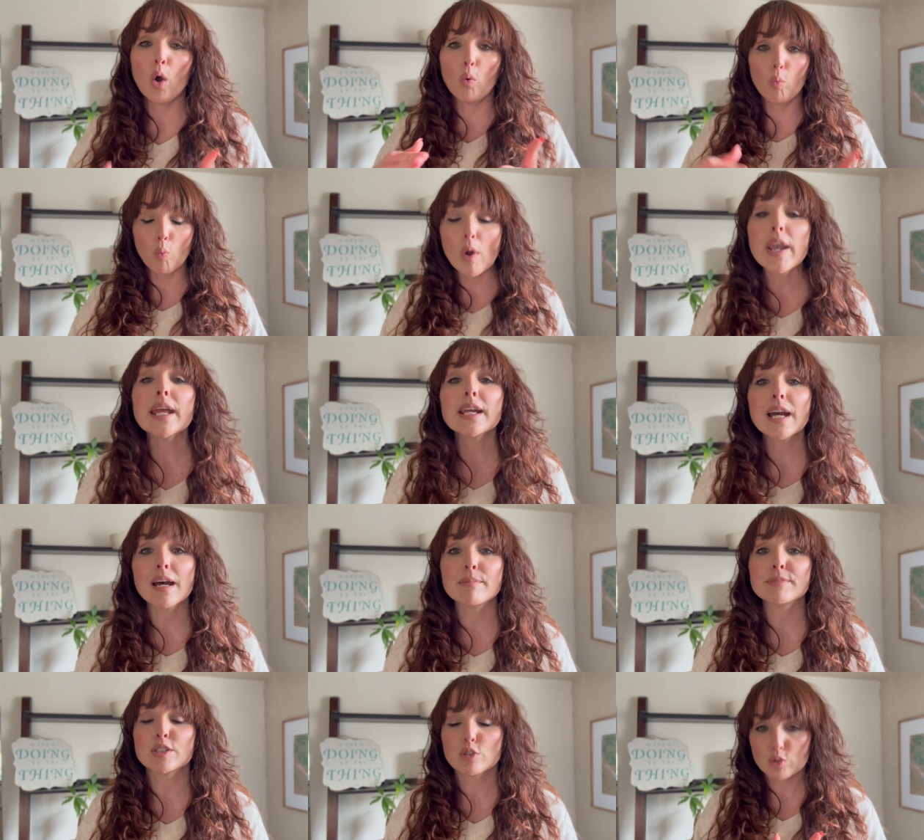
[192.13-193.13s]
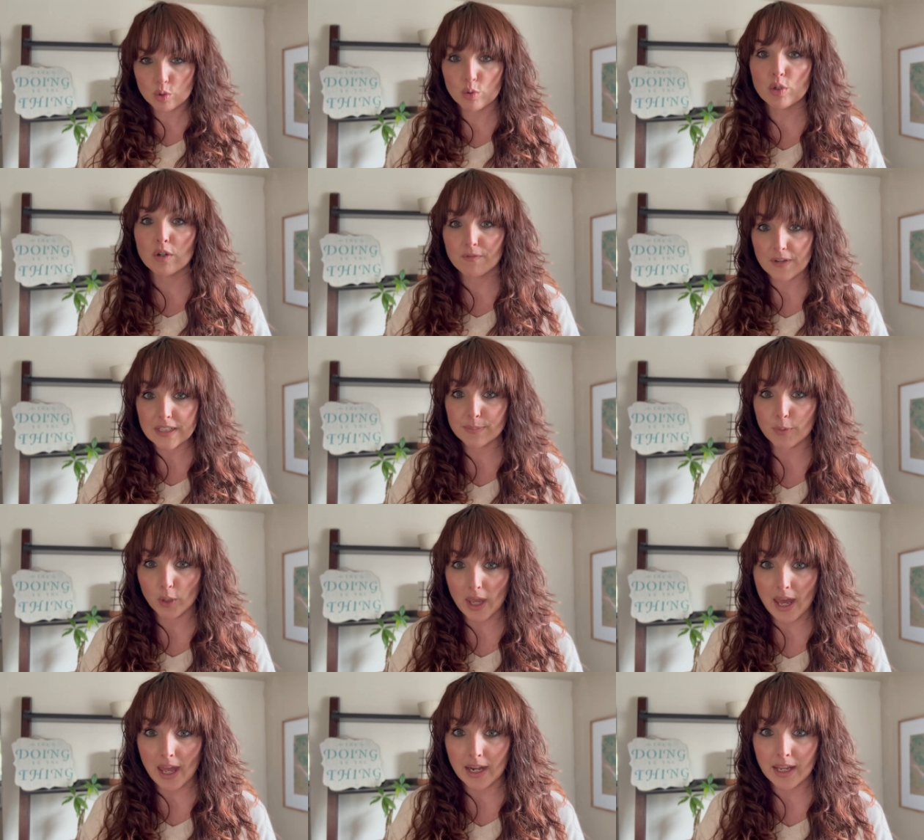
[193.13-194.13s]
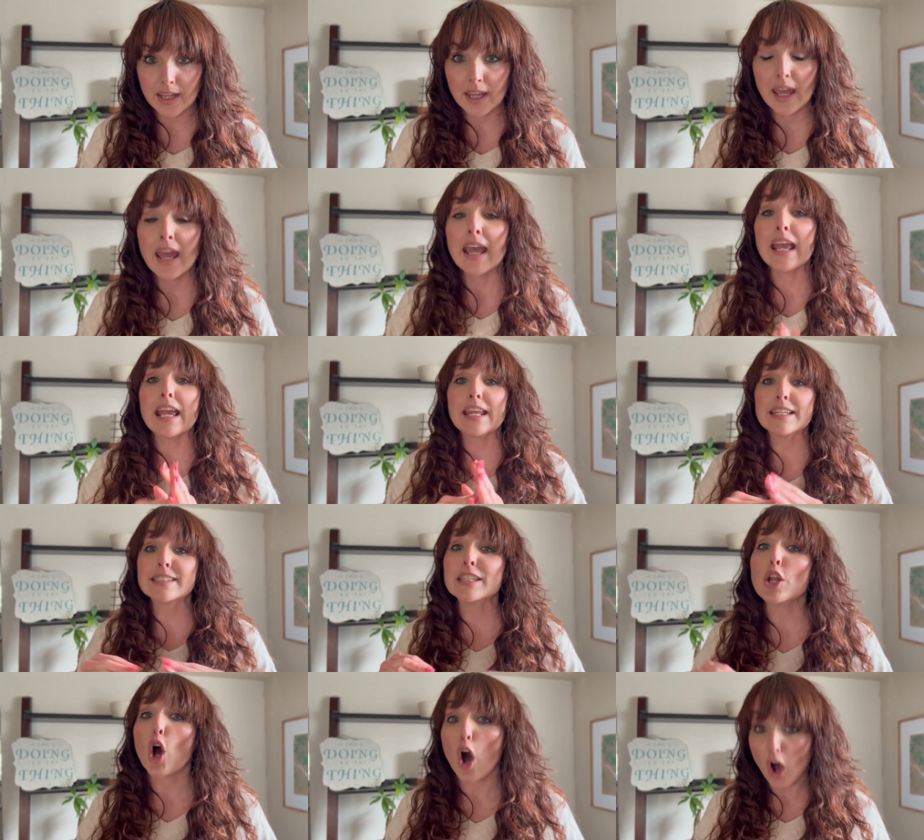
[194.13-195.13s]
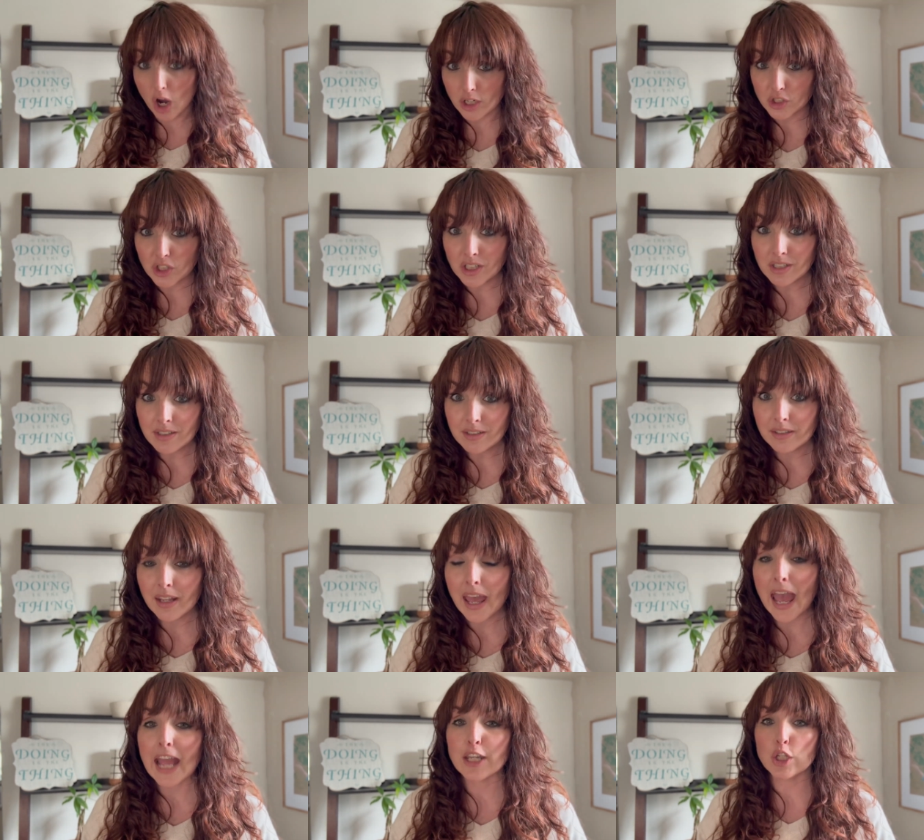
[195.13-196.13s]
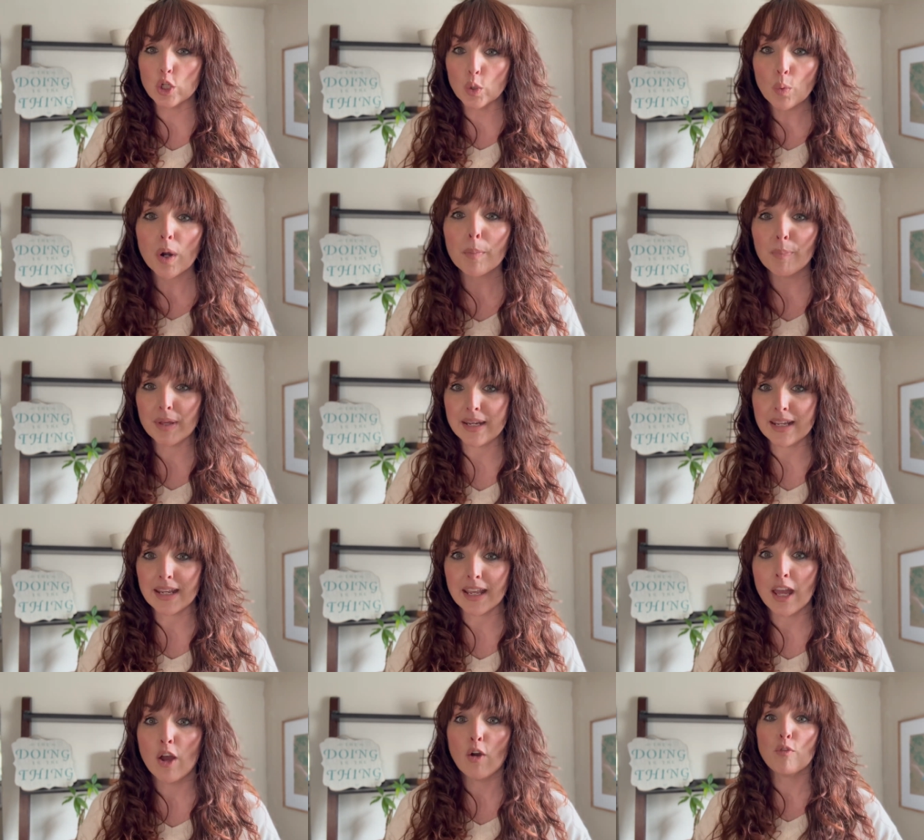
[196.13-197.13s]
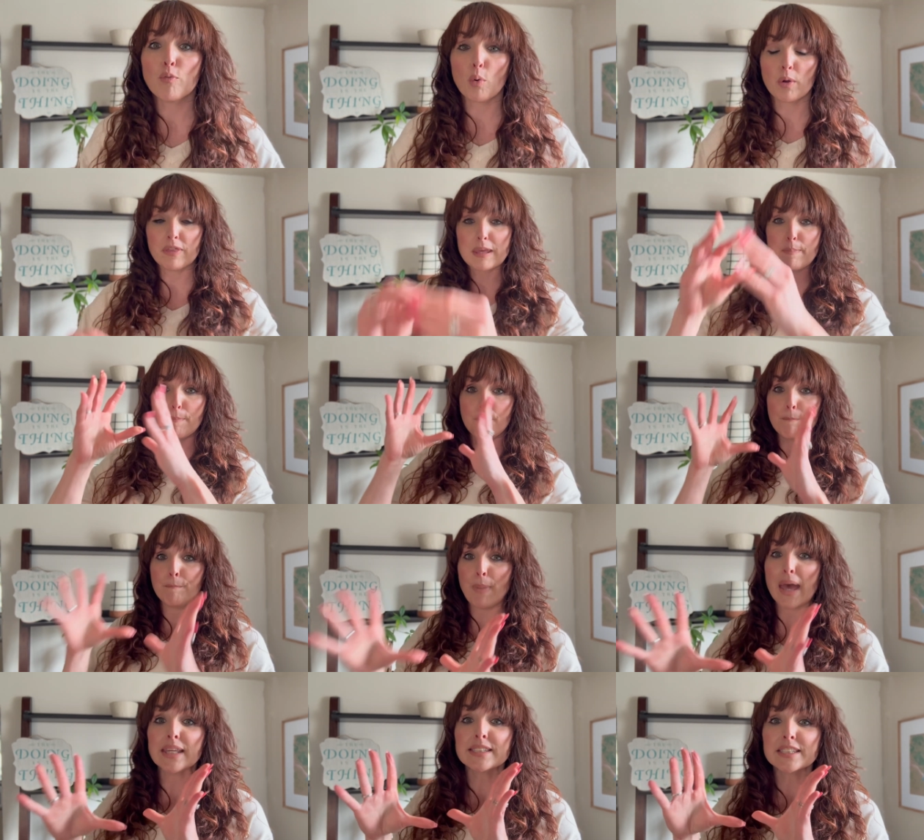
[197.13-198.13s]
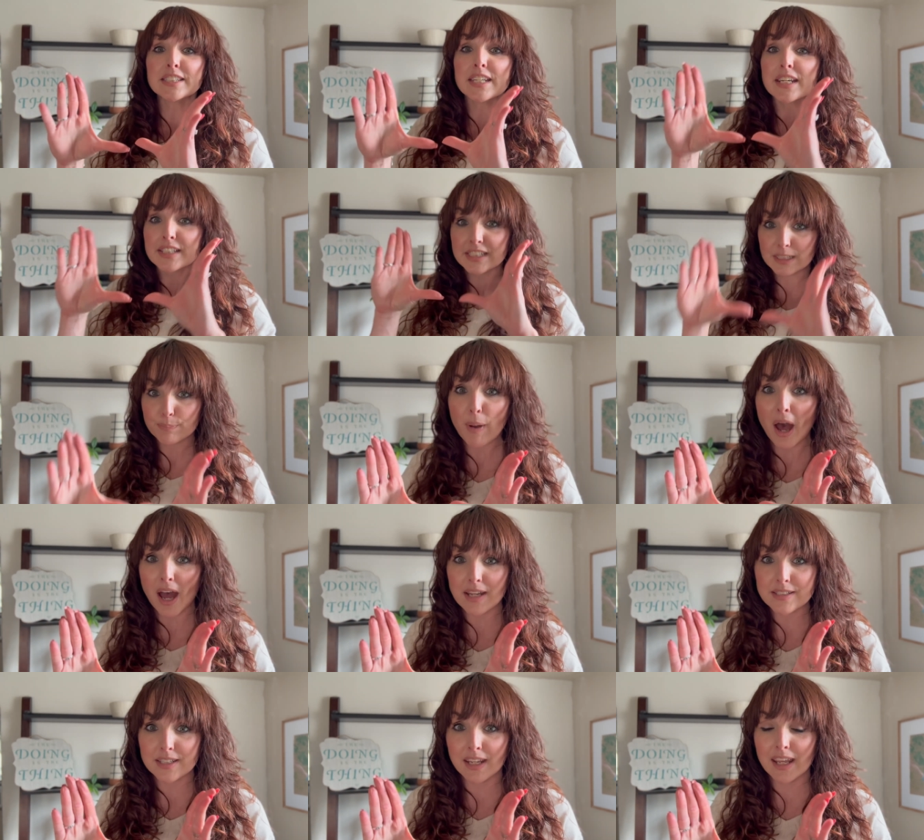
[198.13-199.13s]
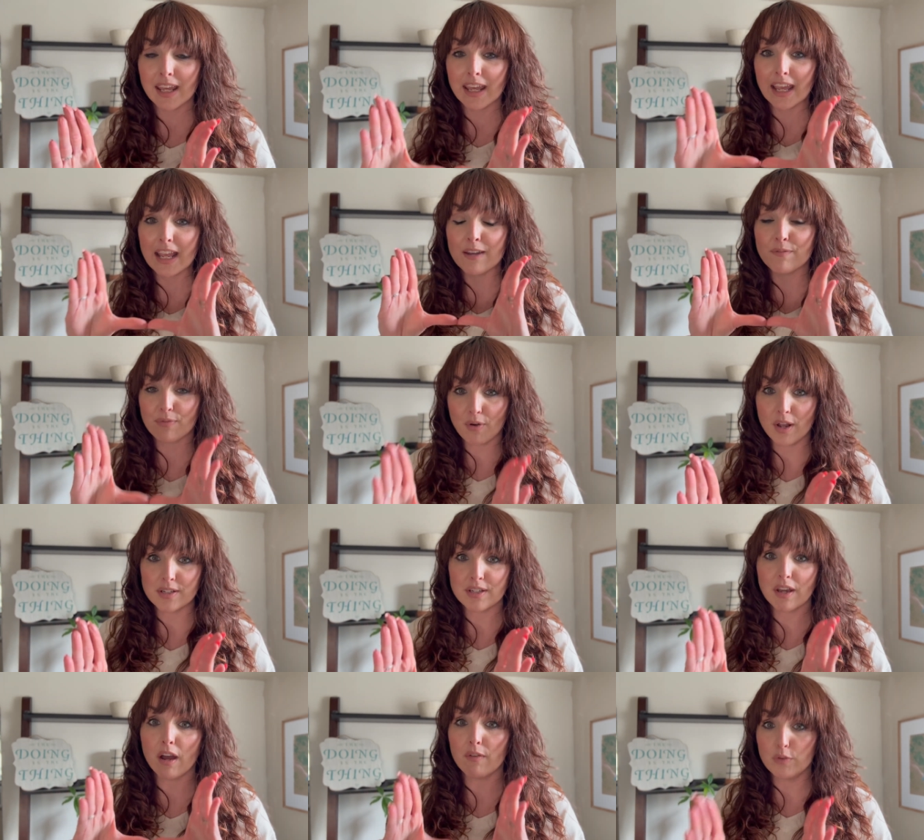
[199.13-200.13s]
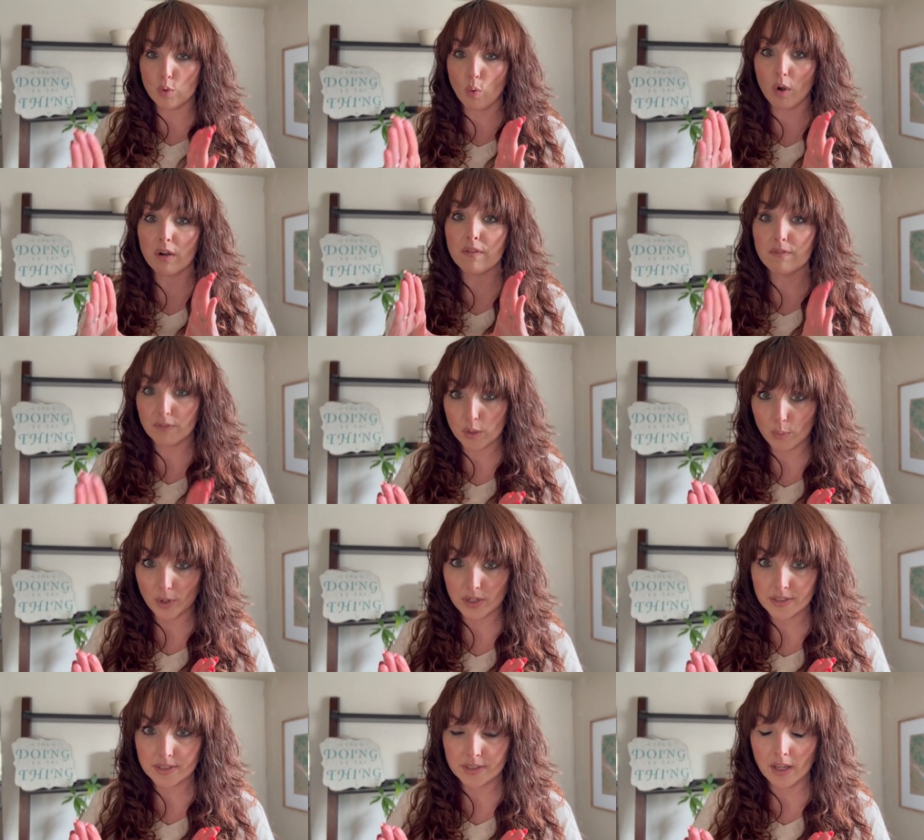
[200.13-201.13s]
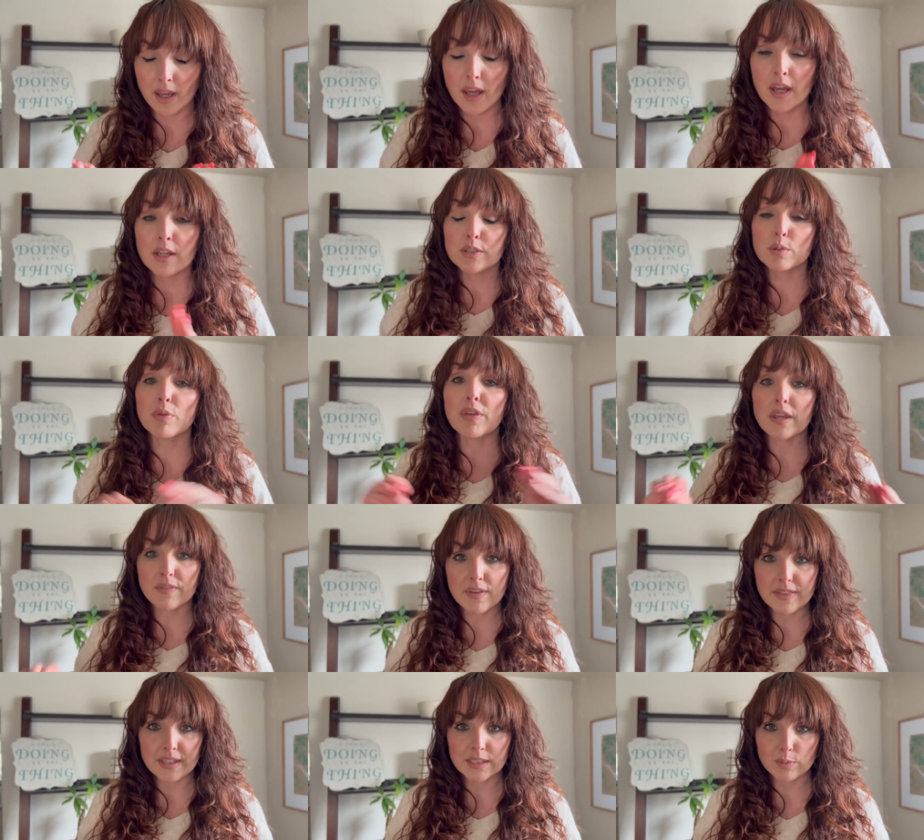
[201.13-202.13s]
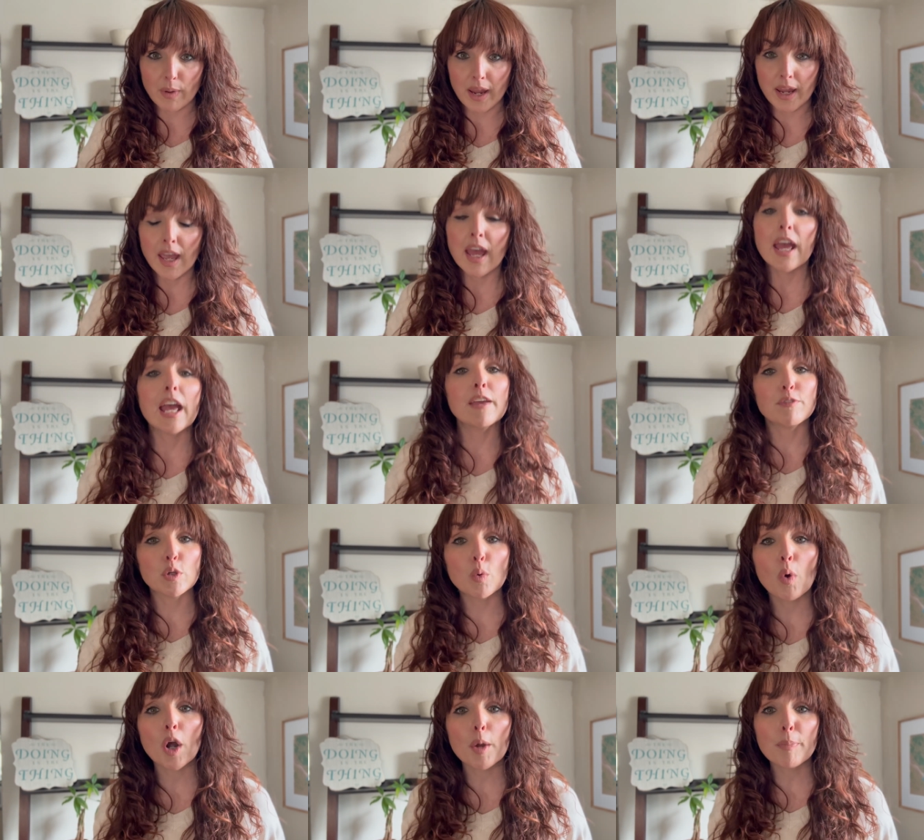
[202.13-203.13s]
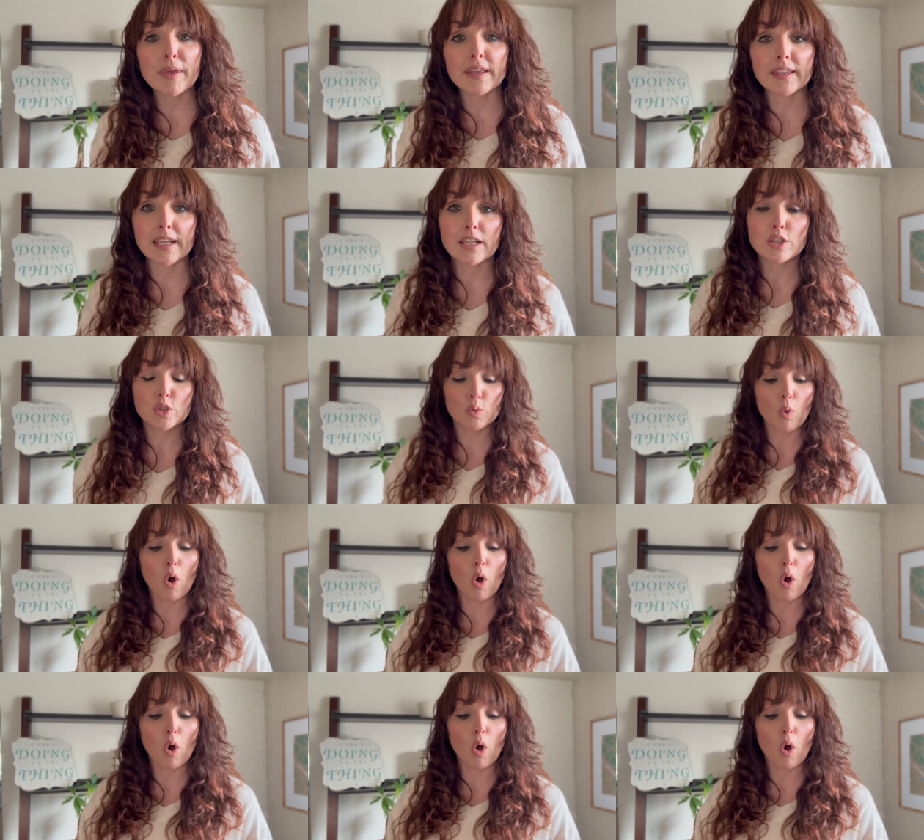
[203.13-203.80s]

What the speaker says: When it comes to your Facebook ad, it is an auction and you are bidding for the best spot in front of your viewers. So think of it this way. If you are appealing to